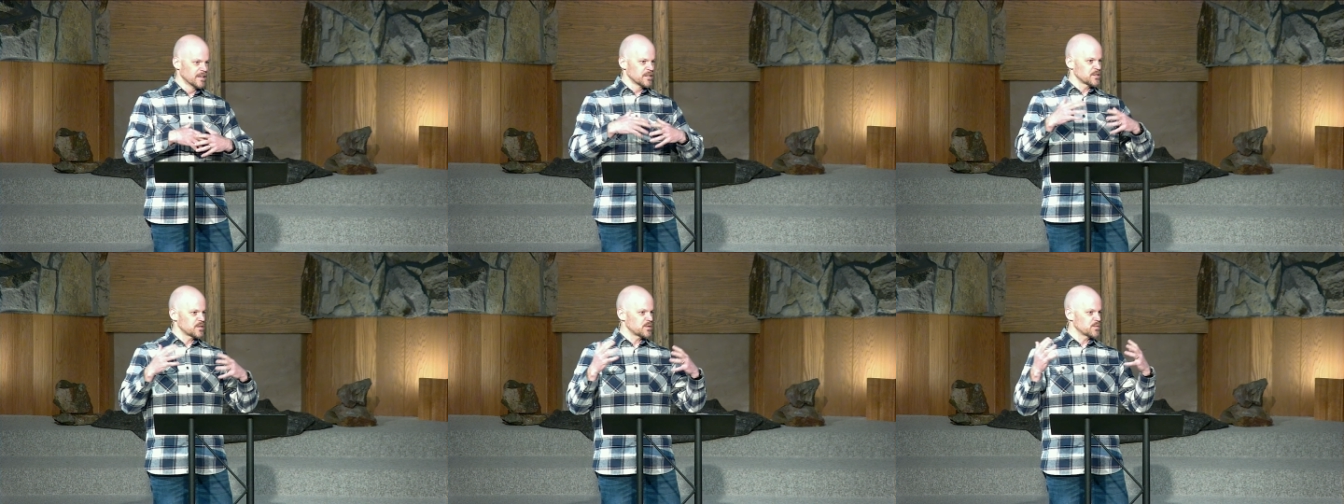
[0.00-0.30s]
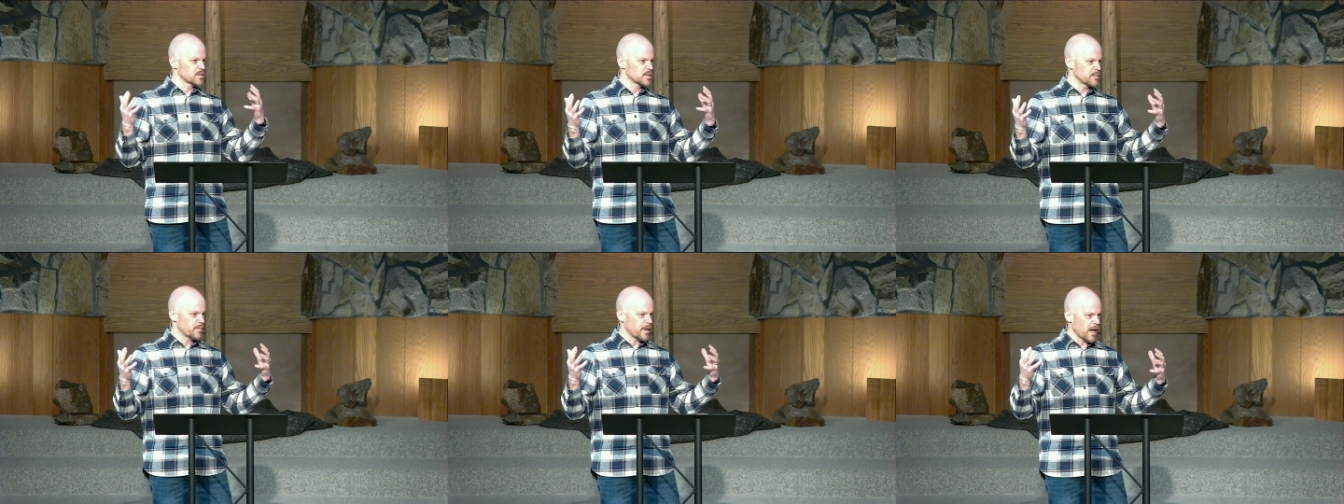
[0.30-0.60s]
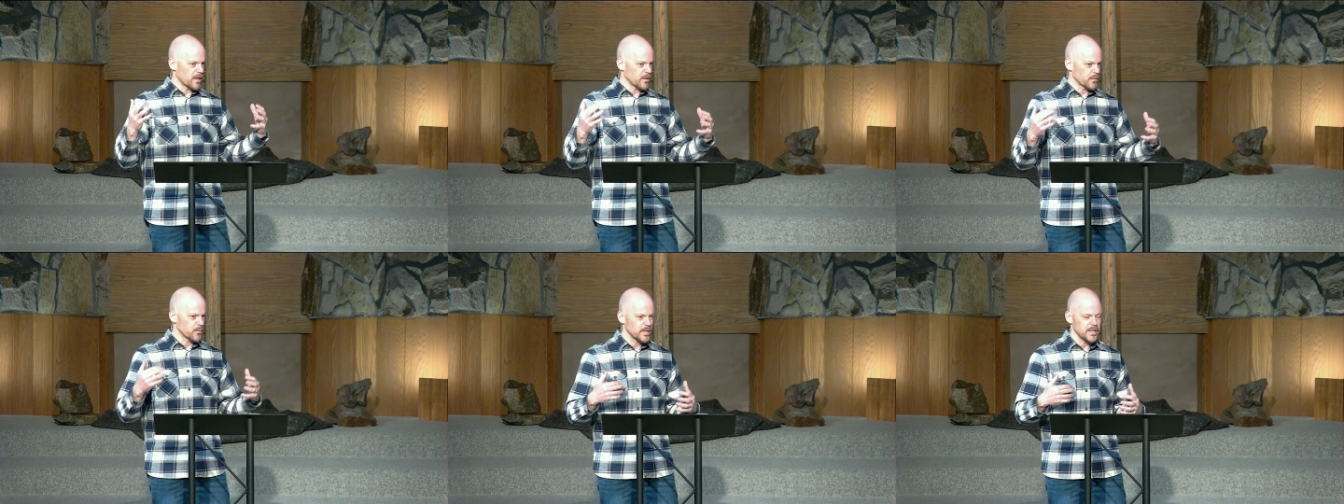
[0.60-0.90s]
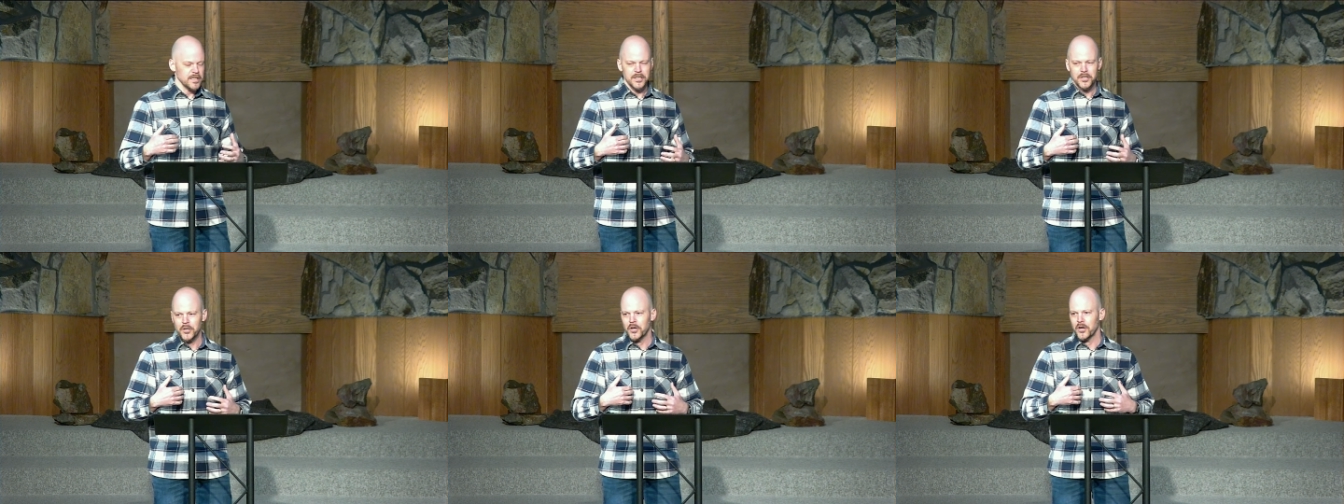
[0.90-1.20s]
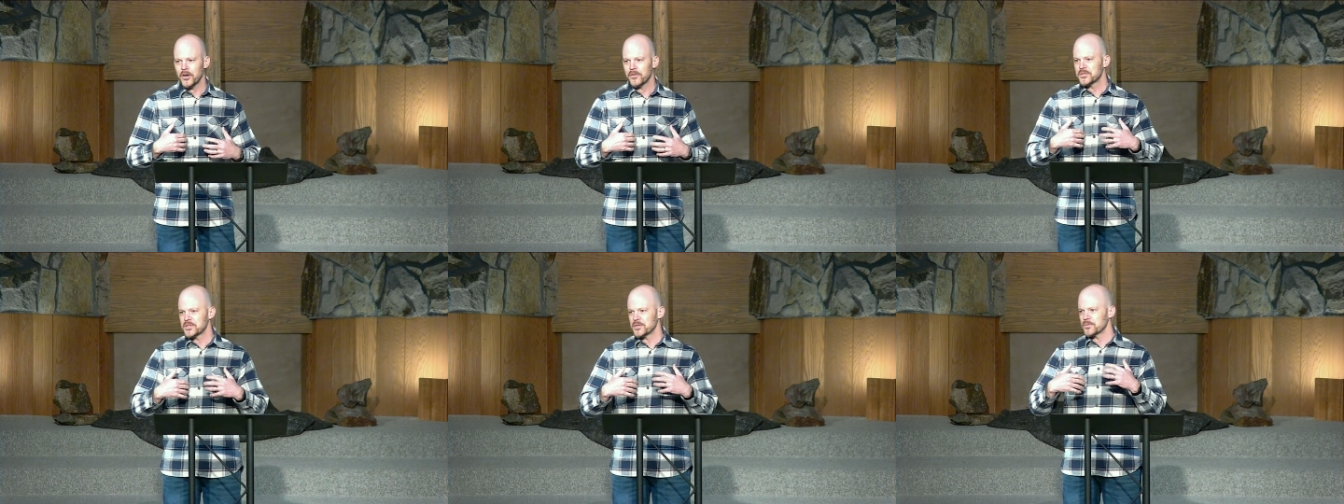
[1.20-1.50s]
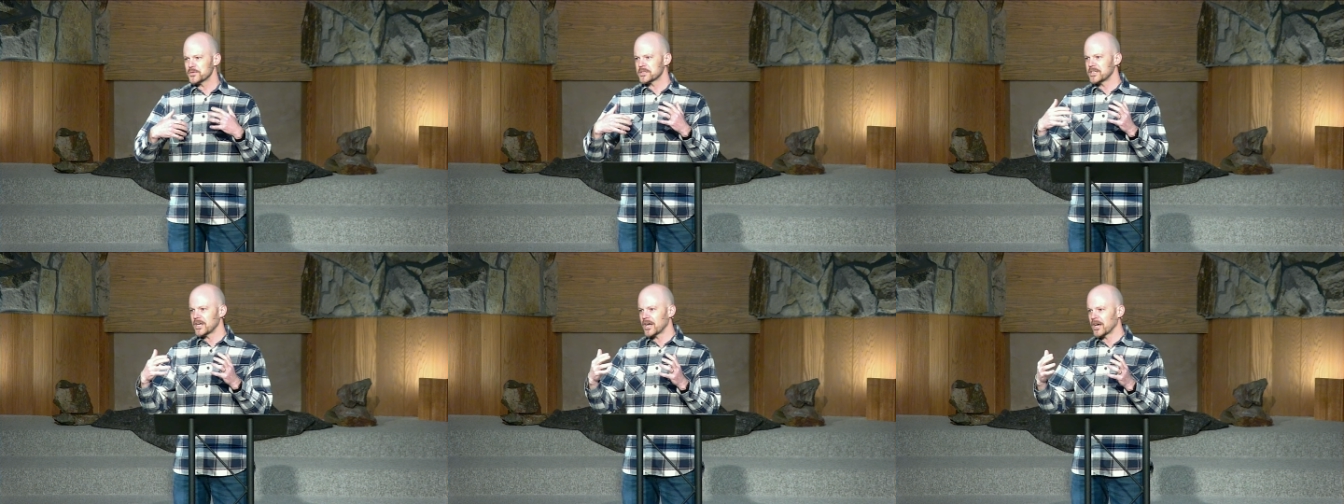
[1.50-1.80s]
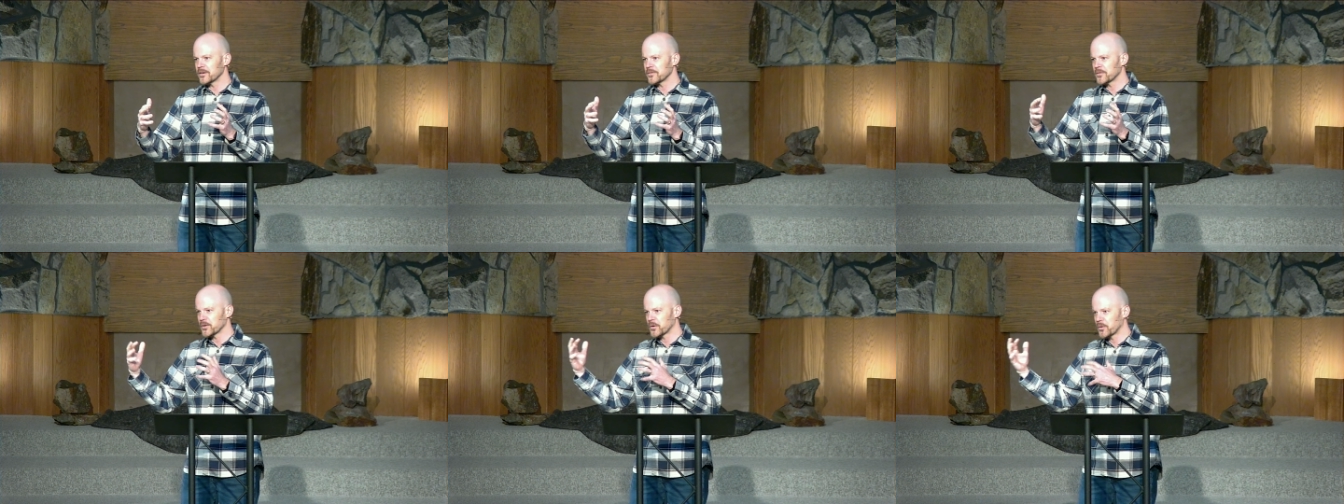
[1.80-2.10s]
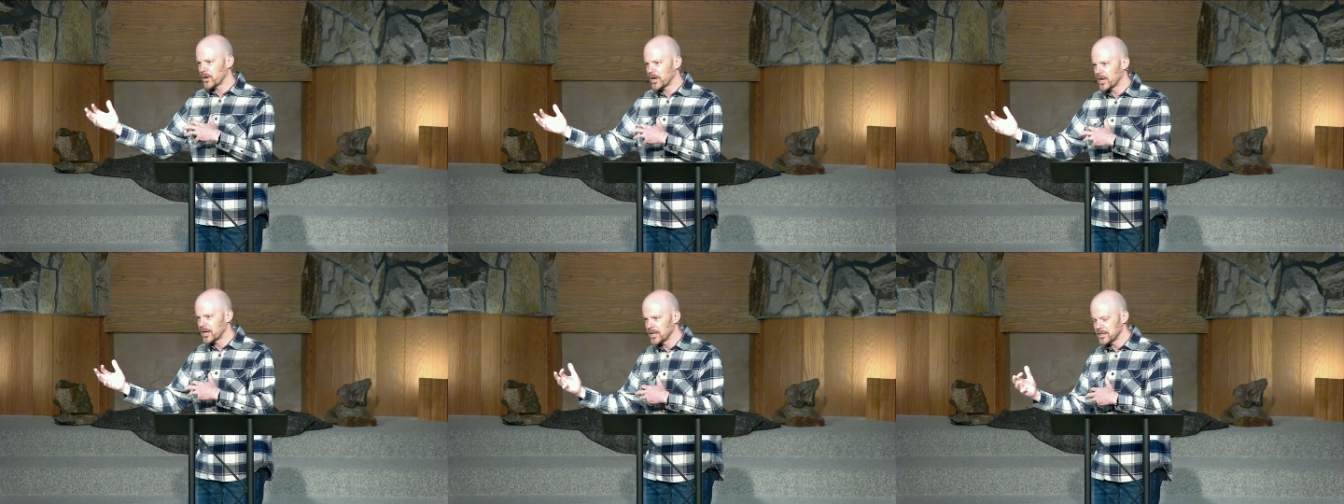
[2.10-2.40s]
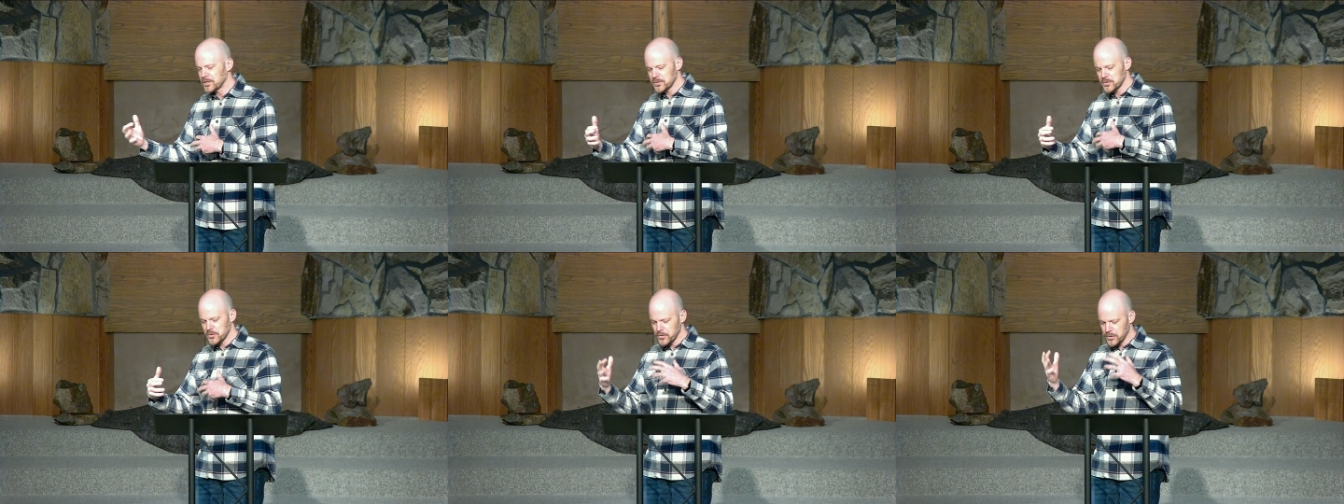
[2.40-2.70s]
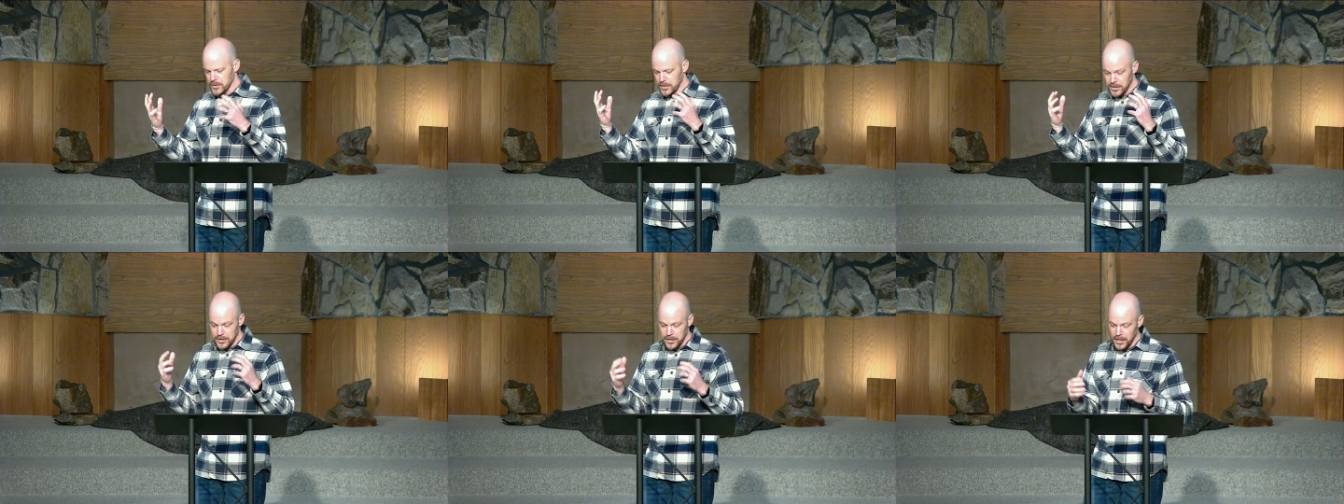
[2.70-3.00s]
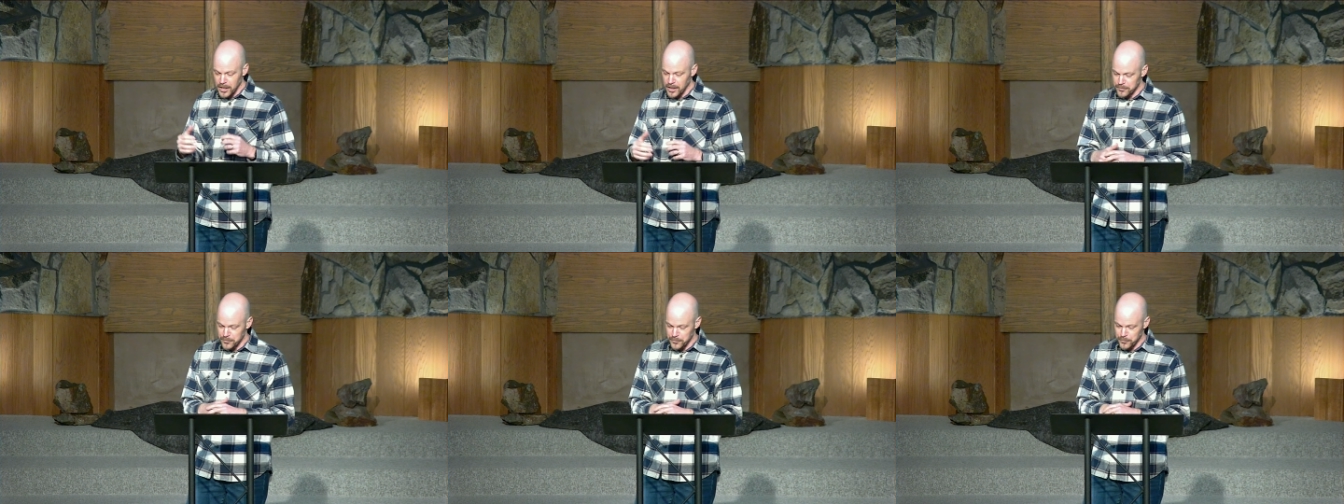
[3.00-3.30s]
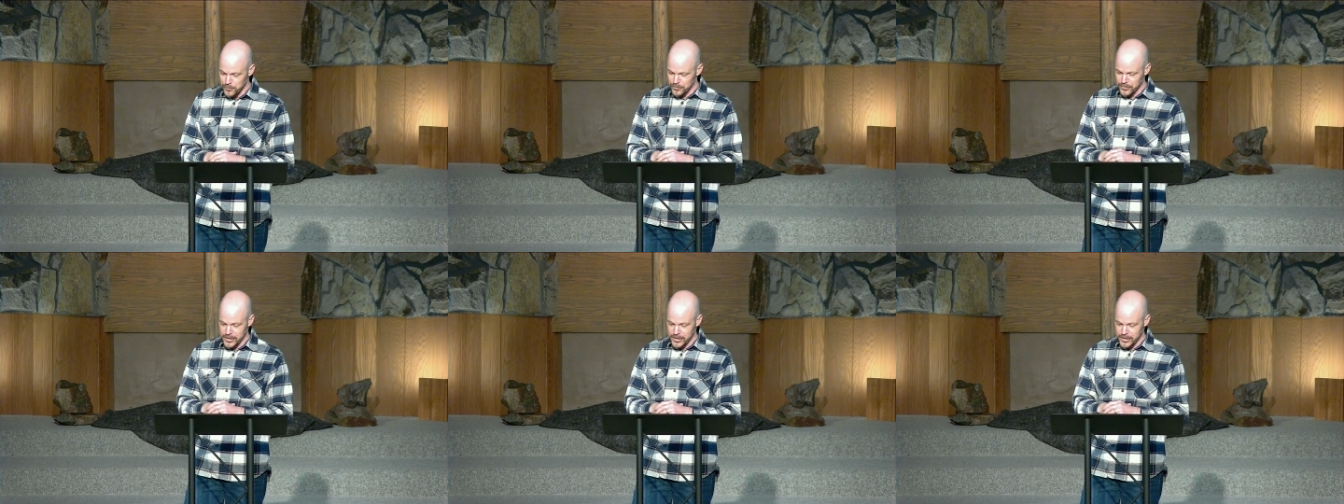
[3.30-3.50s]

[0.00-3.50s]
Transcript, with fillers: she was a ballerina or if she was down at the Grange or the club,